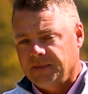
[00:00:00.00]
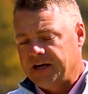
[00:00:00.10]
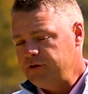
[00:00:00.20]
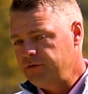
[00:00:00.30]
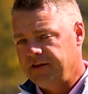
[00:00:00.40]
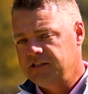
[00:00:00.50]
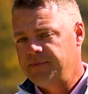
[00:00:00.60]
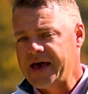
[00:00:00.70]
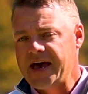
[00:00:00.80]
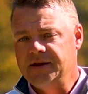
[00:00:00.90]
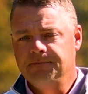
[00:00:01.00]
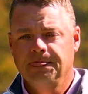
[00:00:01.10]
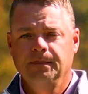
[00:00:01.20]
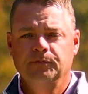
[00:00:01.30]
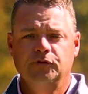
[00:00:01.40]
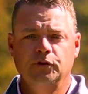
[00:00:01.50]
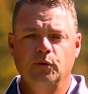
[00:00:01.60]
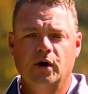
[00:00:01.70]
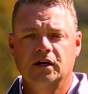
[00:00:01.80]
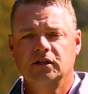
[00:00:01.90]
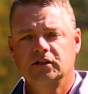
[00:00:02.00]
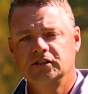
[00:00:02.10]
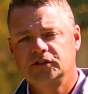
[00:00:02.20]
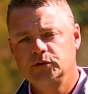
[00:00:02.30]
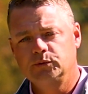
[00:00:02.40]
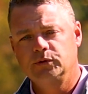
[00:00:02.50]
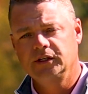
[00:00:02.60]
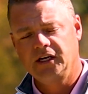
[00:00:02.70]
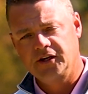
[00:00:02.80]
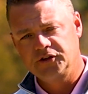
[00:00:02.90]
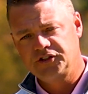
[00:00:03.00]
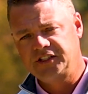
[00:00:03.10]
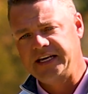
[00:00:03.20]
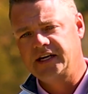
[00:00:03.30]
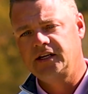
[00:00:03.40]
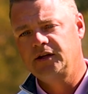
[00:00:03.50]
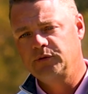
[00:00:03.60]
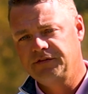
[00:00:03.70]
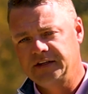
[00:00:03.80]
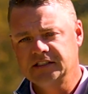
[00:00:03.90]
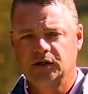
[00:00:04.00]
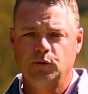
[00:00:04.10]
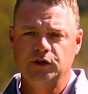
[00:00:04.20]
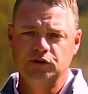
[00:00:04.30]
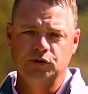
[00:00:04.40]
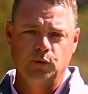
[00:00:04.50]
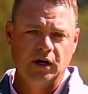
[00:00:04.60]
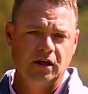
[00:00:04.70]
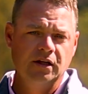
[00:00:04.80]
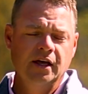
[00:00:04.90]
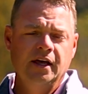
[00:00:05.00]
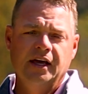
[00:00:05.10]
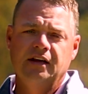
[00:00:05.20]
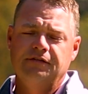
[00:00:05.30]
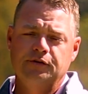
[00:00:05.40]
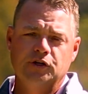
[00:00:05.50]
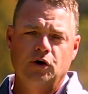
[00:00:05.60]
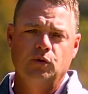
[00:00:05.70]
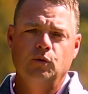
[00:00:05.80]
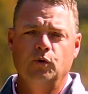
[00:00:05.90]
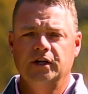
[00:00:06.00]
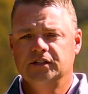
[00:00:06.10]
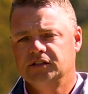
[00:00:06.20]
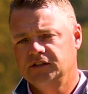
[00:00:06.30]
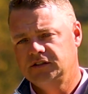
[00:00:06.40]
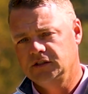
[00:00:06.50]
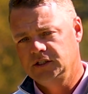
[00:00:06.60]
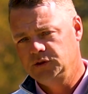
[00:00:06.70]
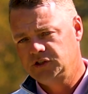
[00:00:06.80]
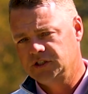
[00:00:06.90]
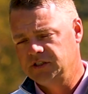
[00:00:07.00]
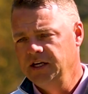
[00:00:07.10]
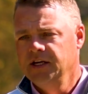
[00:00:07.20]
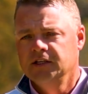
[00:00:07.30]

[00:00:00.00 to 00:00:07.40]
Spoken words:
I do things bad. So you want to learn to really understand and reflect on what you do well, and if you don't, what is the solution?